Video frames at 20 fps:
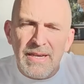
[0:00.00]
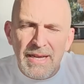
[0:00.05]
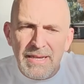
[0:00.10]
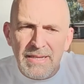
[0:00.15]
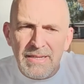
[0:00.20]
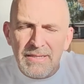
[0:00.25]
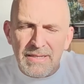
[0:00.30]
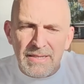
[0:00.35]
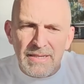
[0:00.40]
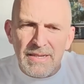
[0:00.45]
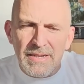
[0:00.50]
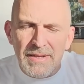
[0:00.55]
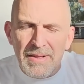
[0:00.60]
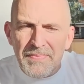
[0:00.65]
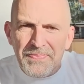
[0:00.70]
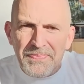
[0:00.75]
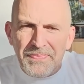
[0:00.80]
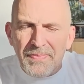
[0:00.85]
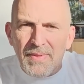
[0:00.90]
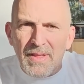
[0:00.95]
And
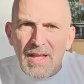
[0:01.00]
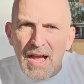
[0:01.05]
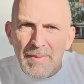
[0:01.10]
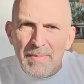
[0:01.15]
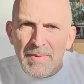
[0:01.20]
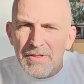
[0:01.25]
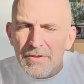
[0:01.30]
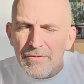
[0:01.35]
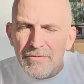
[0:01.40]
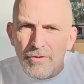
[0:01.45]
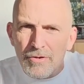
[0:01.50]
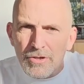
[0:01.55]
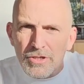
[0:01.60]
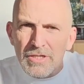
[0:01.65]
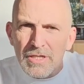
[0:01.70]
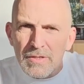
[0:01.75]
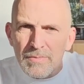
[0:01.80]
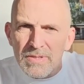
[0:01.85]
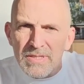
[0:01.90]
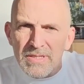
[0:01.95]
I'm in the
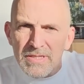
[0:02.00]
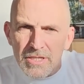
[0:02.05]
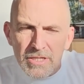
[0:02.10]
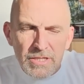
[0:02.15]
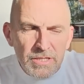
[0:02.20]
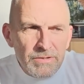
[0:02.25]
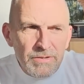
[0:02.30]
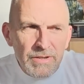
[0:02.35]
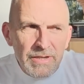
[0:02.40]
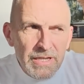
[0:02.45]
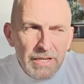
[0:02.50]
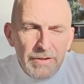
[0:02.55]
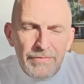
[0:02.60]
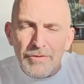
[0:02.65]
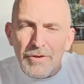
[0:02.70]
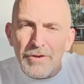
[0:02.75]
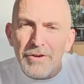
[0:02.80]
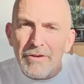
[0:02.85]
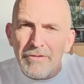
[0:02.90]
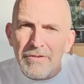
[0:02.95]
fortunate position to live
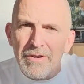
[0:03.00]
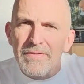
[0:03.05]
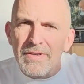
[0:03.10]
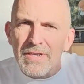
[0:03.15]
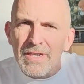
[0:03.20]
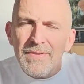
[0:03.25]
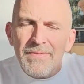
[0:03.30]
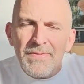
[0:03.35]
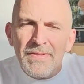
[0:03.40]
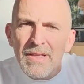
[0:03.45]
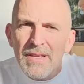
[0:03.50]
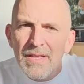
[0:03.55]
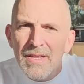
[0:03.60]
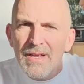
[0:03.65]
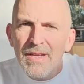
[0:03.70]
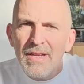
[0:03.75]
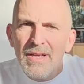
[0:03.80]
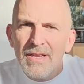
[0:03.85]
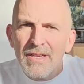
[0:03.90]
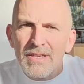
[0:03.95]
on a river,
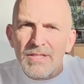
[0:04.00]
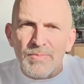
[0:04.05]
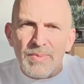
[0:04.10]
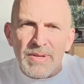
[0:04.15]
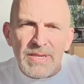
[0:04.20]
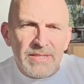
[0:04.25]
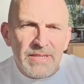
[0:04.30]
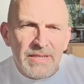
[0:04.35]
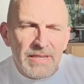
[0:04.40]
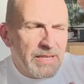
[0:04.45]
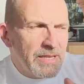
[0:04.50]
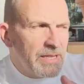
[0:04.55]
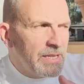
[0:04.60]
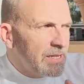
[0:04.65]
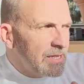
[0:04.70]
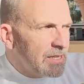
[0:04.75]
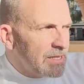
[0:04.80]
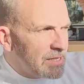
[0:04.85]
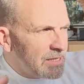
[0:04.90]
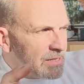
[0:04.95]
so
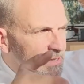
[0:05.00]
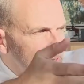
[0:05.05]
basically